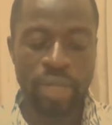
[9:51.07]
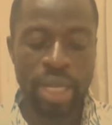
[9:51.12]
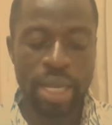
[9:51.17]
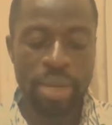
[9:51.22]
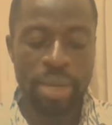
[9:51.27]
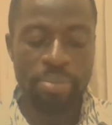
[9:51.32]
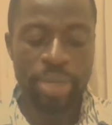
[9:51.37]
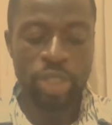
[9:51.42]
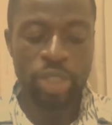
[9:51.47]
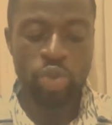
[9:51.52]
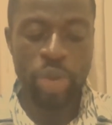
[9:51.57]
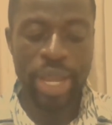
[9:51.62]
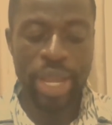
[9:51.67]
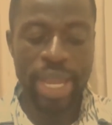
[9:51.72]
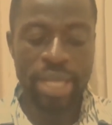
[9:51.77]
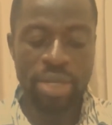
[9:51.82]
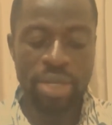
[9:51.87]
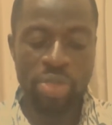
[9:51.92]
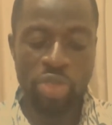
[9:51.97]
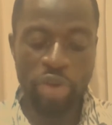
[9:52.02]

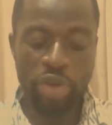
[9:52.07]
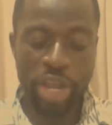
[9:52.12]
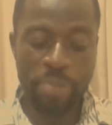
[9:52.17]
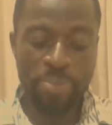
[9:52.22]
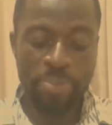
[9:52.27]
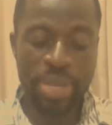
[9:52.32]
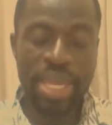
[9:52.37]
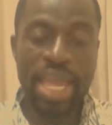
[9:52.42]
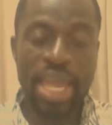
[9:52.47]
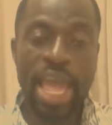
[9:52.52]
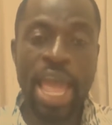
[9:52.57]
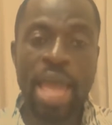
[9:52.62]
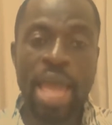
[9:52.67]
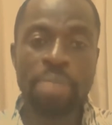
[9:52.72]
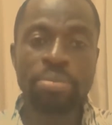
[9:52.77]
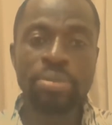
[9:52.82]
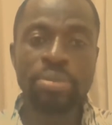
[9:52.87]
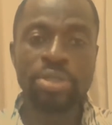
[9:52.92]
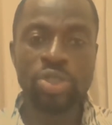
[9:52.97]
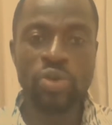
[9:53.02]
Between 3
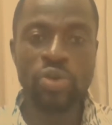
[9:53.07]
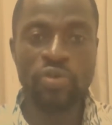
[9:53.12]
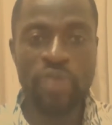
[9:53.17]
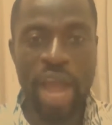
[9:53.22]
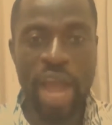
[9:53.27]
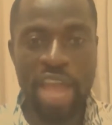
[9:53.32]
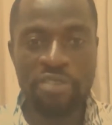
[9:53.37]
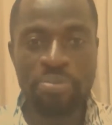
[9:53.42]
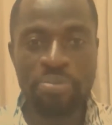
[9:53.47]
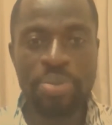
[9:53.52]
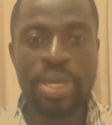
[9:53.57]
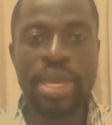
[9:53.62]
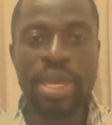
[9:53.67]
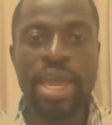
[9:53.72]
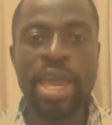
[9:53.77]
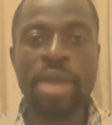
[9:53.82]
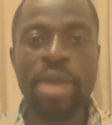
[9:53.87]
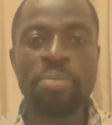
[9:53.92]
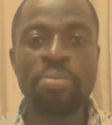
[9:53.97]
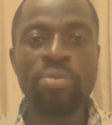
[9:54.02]
p.m. to 5
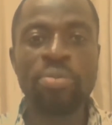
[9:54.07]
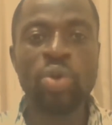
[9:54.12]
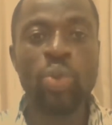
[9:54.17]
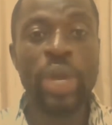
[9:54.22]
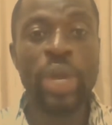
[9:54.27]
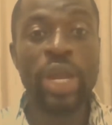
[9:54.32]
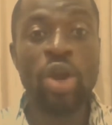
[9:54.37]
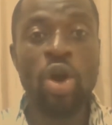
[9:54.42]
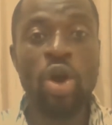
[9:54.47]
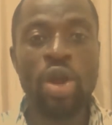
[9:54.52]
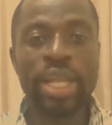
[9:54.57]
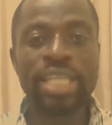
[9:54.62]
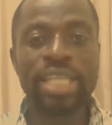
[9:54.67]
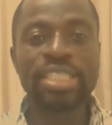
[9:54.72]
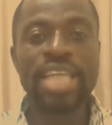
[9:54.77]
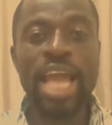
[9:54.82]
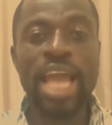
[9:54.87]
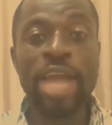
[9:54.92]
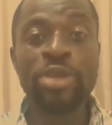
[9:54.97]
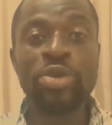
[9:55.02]
p.m., we call it
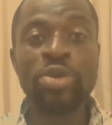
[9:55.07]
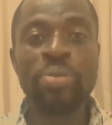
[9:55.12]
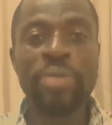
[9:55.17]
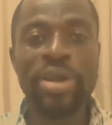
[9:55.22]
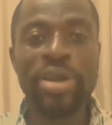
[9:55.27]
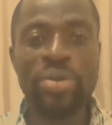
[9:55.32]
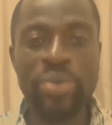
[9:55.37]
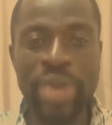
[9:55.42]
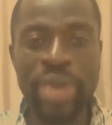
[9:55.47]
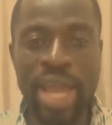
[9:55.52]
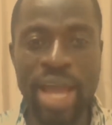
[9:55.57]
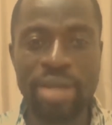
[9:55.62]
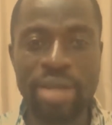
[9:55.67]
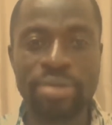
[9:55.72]
enyumiriwia.